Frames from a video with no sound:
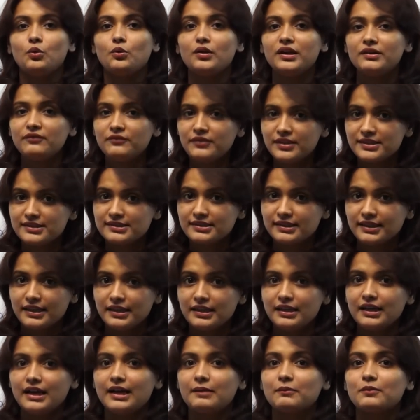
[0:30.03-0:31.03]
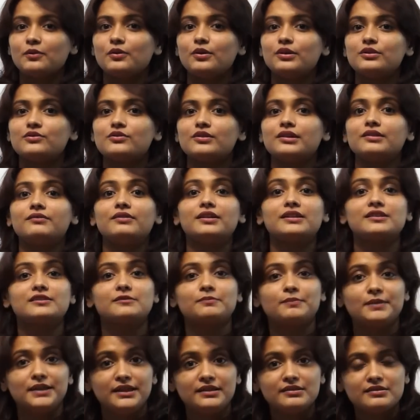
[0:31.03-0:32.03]
When we say I'm going to give a
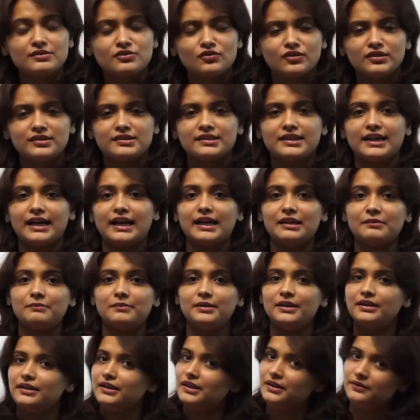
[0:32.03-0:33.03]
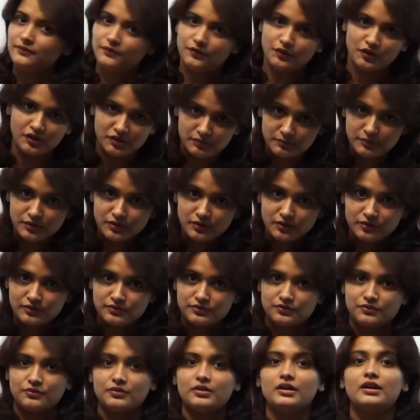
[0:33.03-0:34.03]
speech, so it can be informal
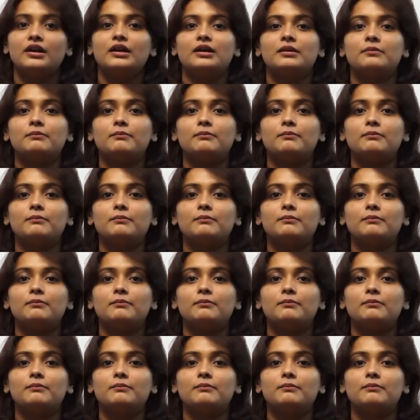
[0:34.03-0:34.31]
also.